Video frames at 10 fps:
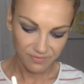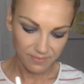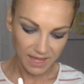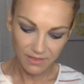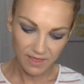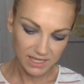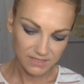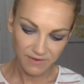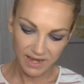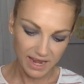Big things
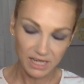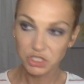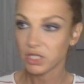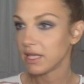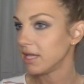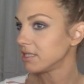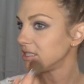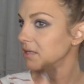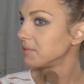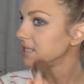financially, it
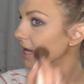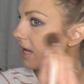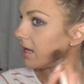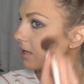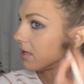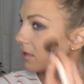seems like.